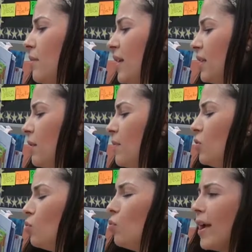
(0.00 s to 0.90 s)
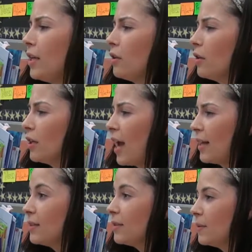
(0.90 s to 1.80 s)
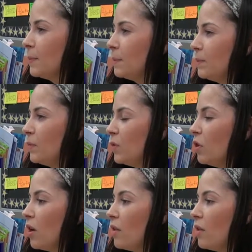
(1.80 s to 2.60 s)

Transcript: domestic means regular cats? You're